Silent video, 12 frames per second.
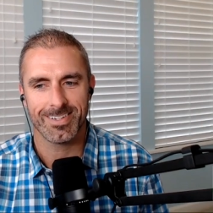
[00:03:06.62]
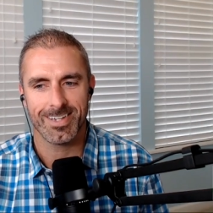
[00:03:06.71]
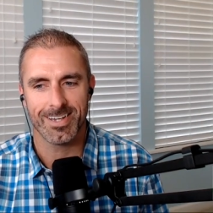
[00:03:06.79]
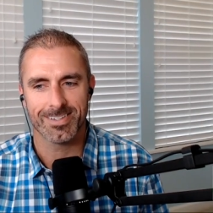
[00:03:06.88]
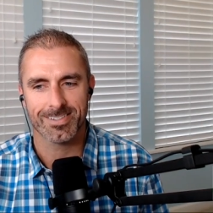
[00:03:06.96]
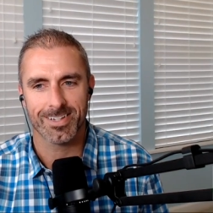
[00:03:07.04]

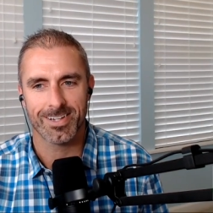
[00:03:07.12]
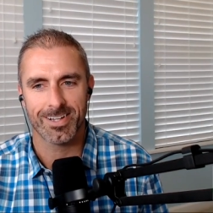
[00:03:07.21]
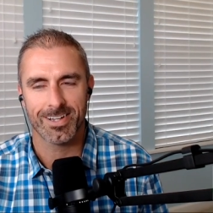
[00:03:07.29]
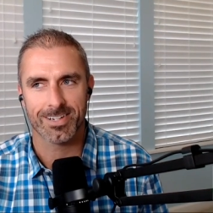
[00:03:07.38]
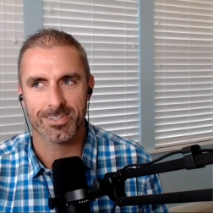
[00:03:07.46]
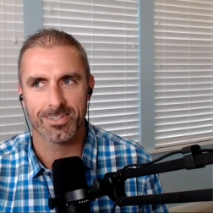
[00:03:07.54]
Yes, I
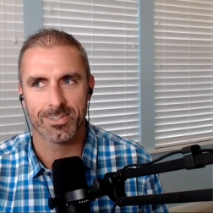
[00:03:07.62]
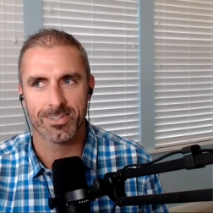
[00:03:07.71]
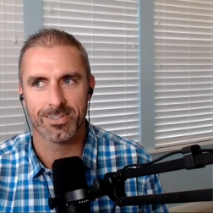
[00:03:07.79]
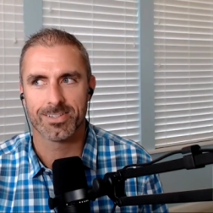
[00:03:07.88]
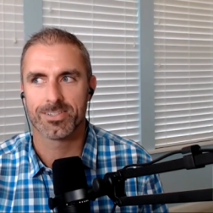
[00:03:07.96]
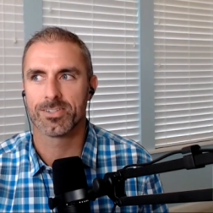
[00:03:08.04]
like to
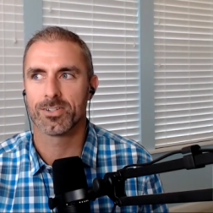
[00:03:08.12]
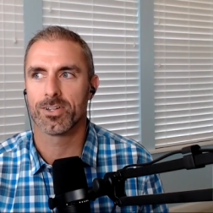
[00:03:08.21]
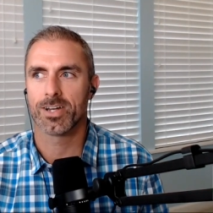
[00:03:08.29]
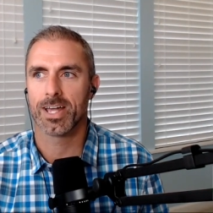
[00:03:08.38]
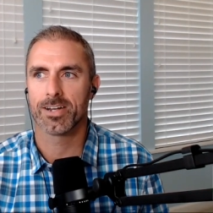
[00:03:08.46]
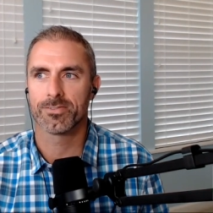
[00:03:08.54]
look
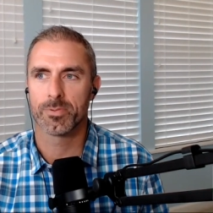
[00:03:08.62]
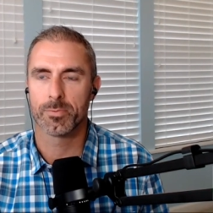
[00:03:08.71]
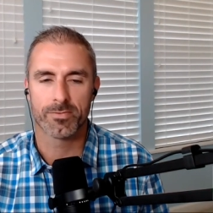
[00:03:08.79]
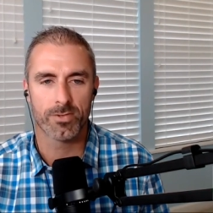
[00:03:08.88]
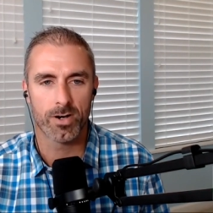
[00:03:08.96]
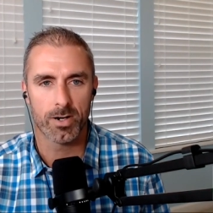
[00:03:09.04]
at it from
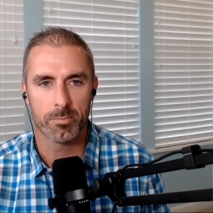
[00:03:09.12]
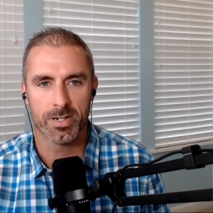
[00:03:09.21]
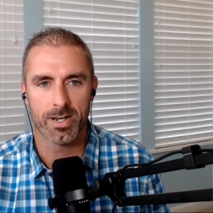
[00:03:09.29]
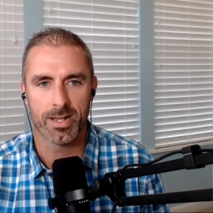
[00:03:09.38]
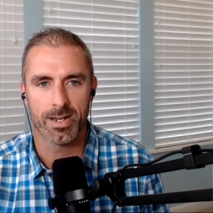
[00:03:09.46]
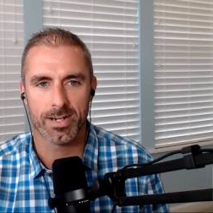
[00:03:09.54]
afar, but
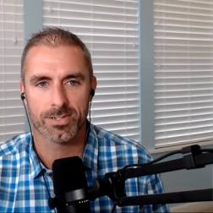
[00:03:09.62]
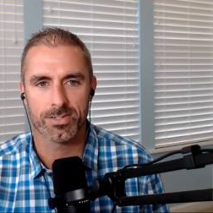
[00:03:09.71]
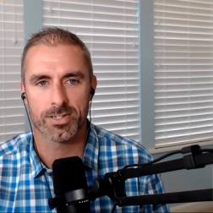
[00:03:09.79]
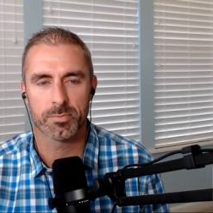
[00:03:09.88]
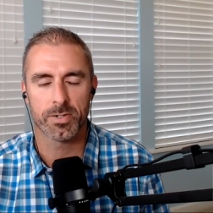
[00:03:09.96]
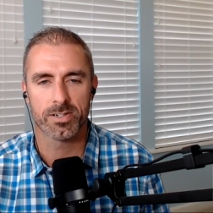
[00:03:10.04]
not actually
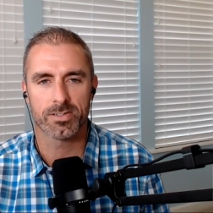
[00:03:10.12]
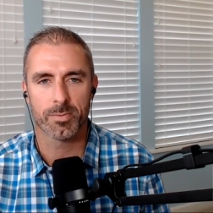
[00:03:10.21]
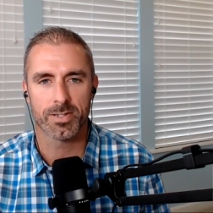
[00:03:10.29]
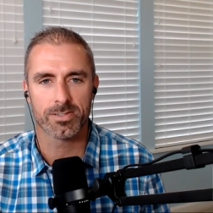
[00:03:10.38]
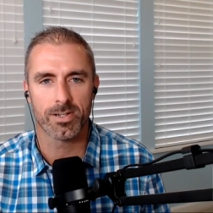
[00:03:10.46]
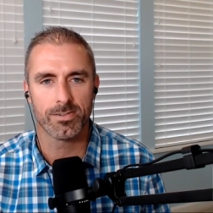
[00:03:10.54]
experience it
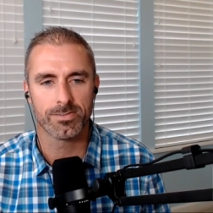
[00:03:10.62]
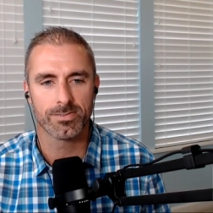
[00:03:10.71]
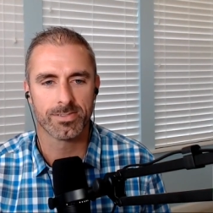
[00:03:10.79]
myself.